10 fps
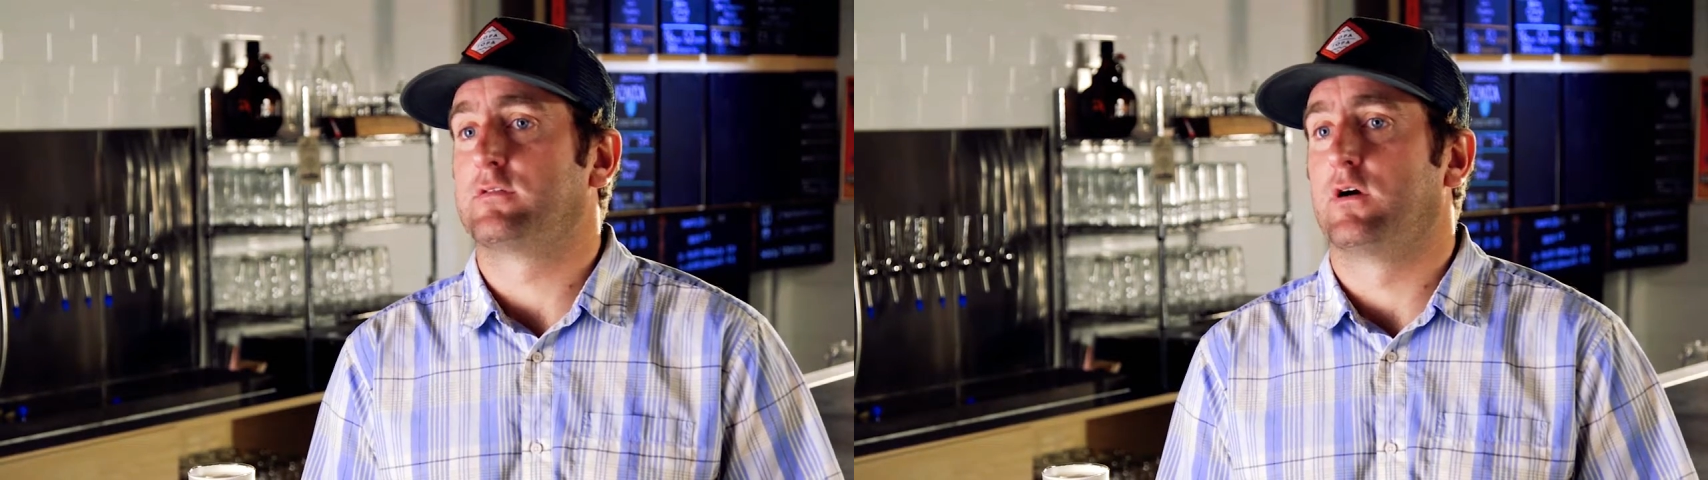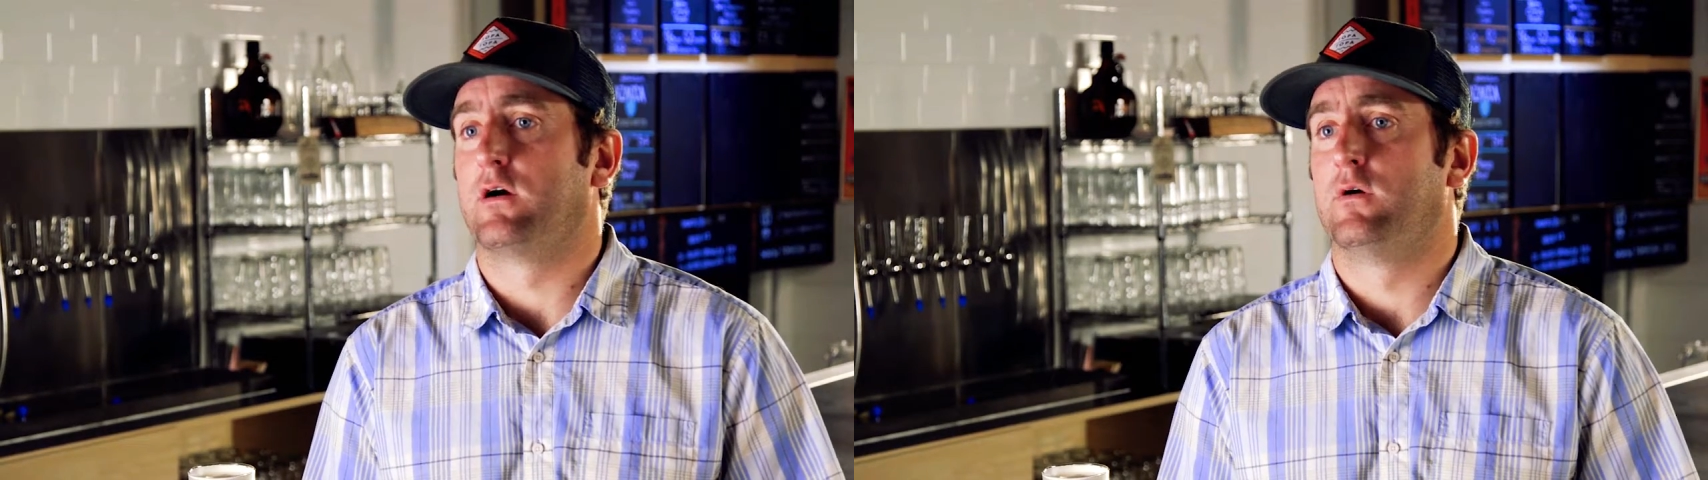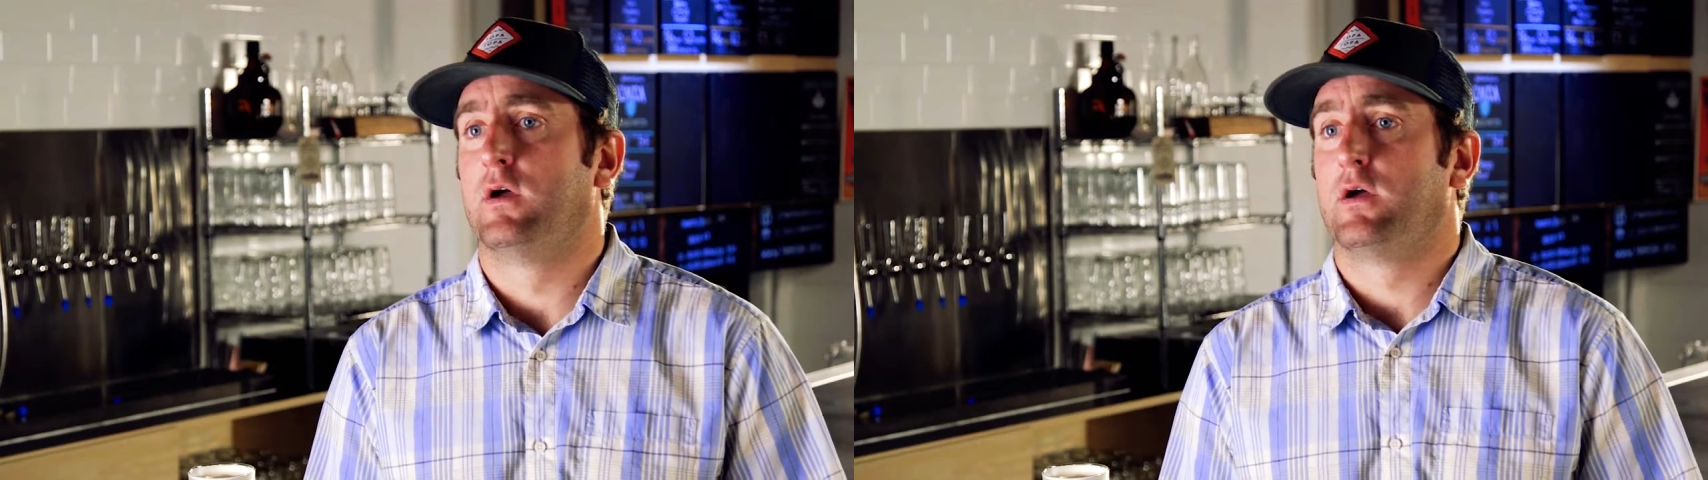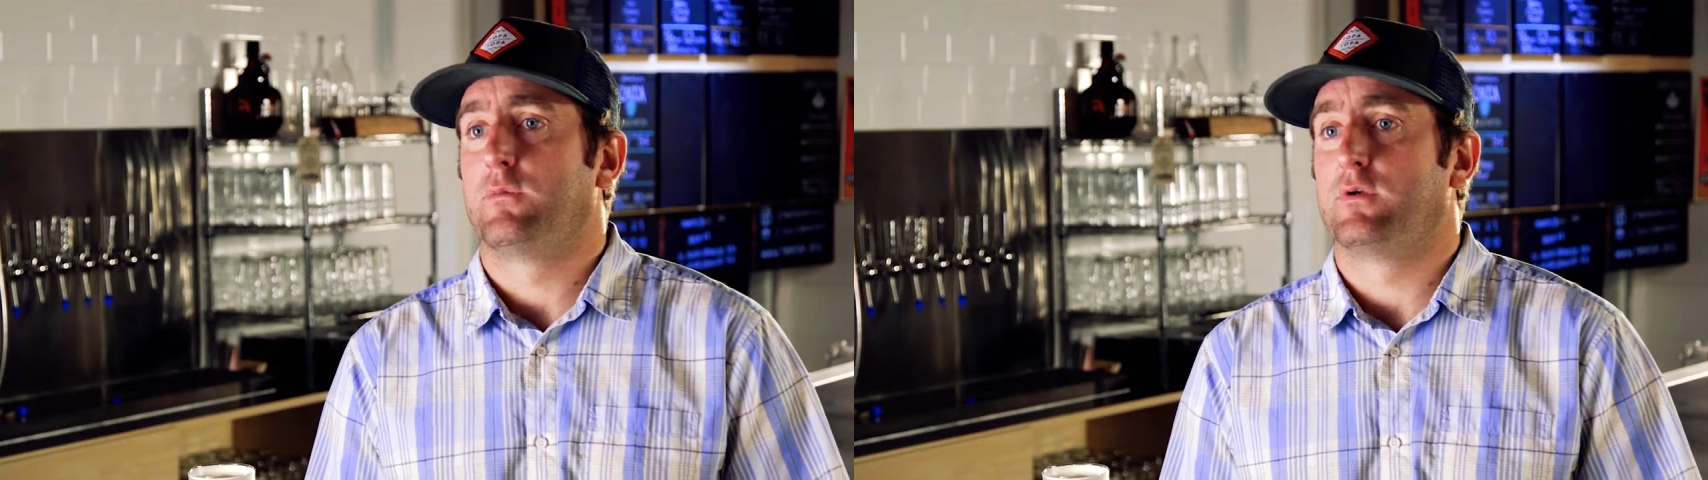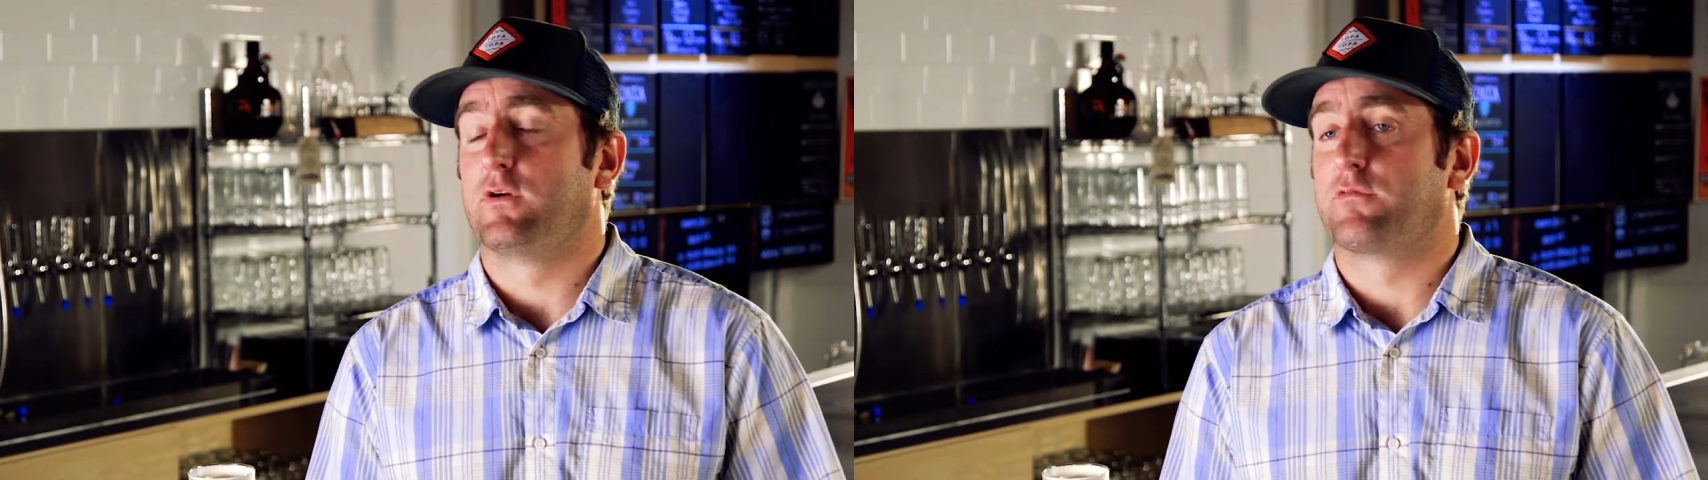So
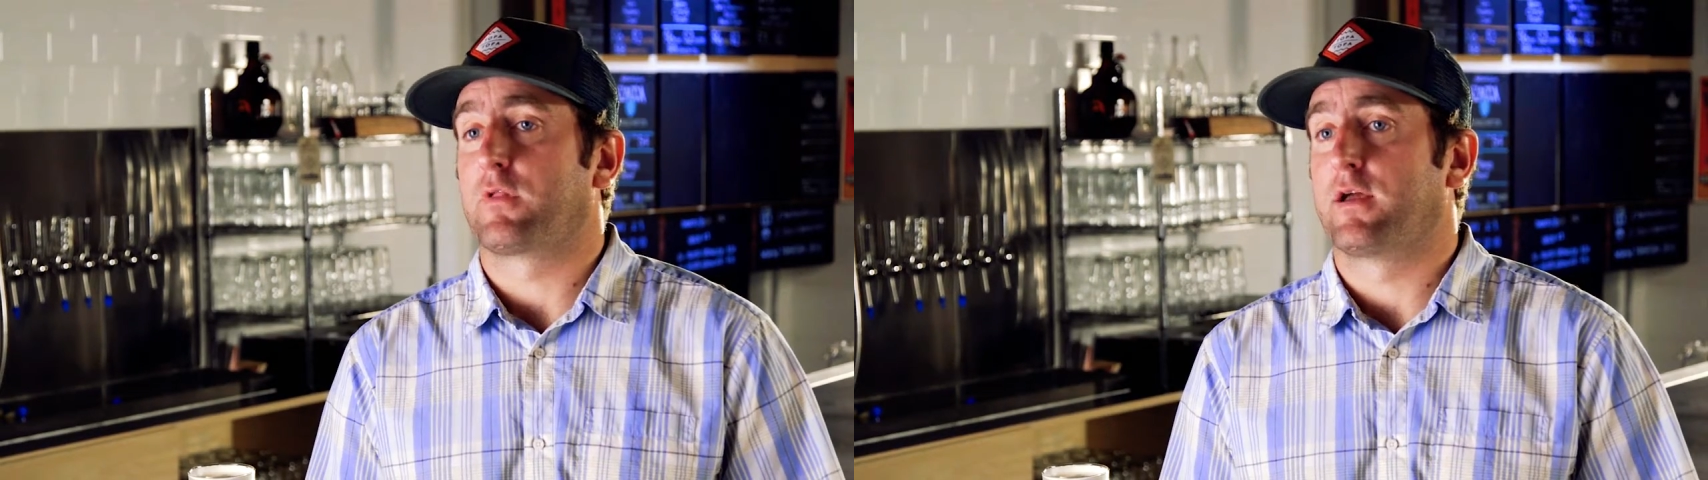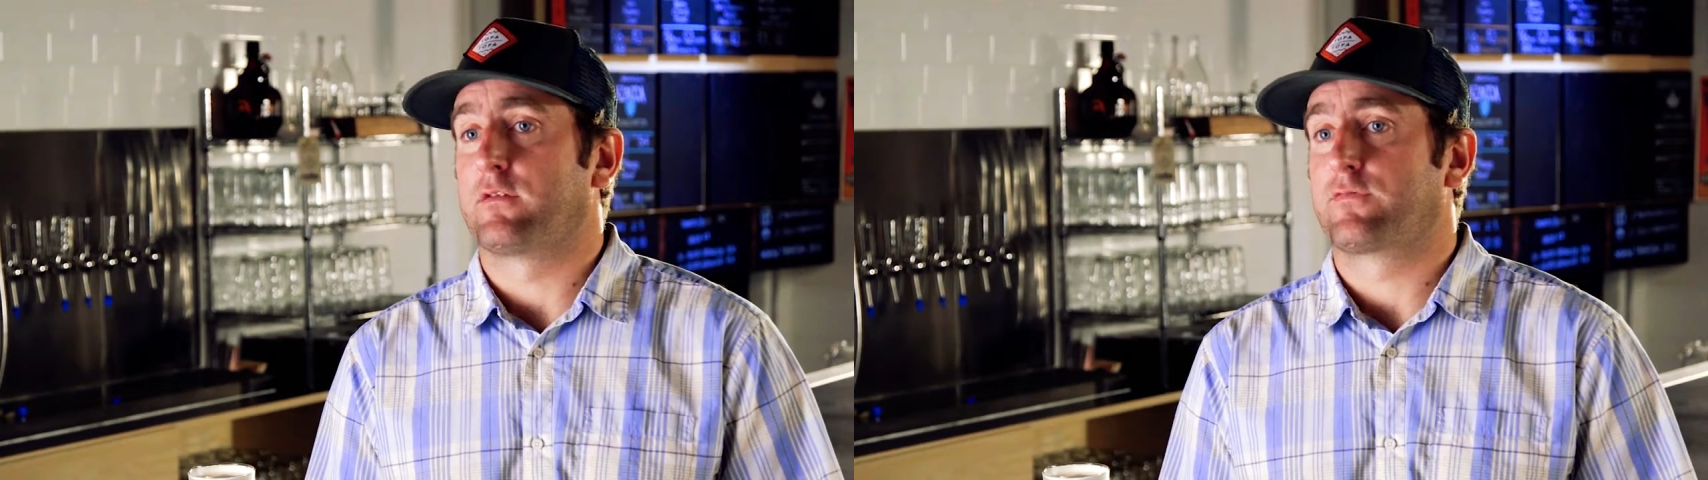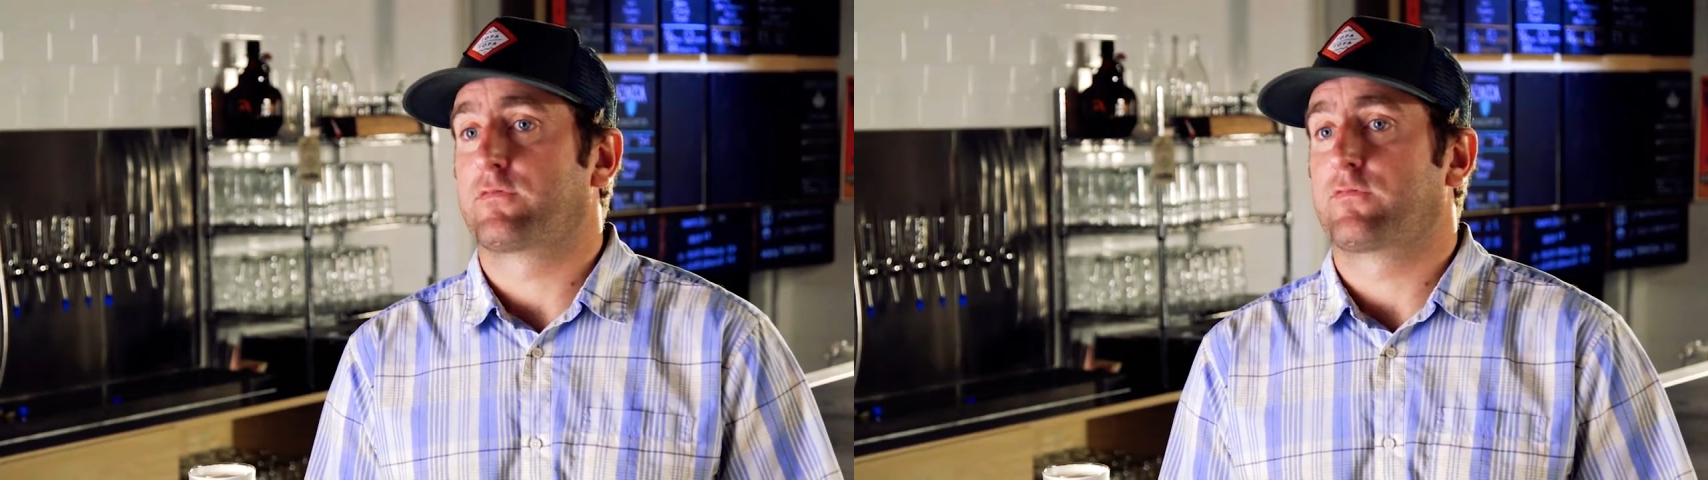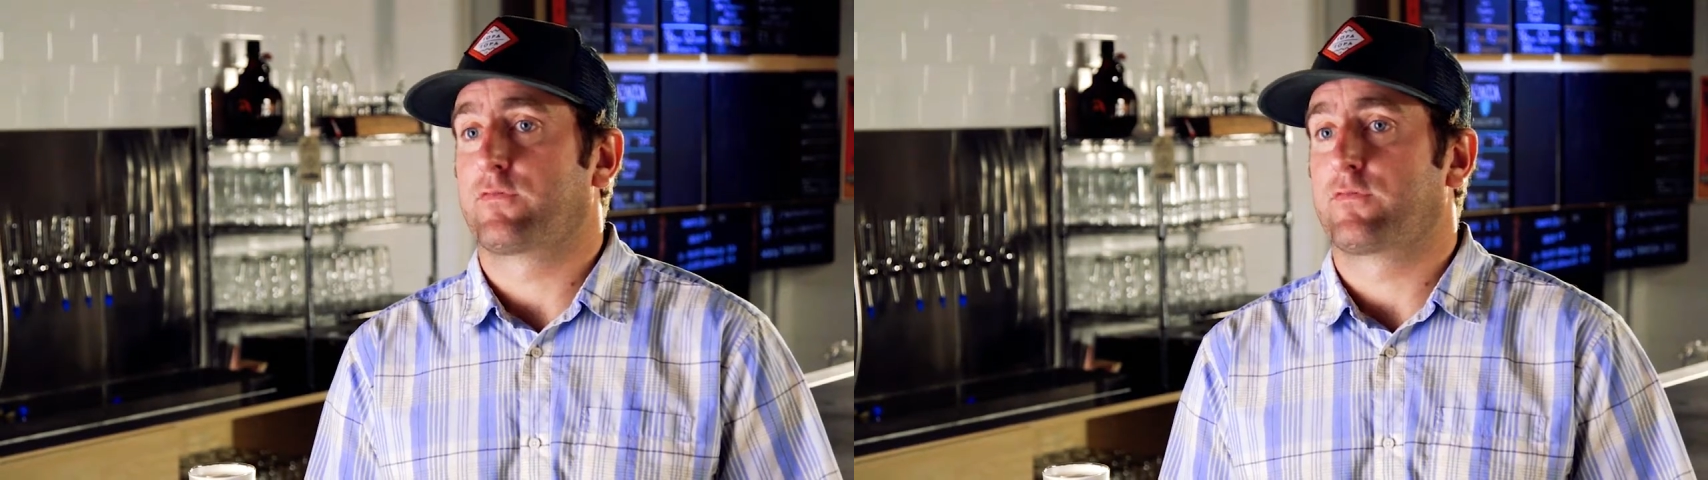we do have plans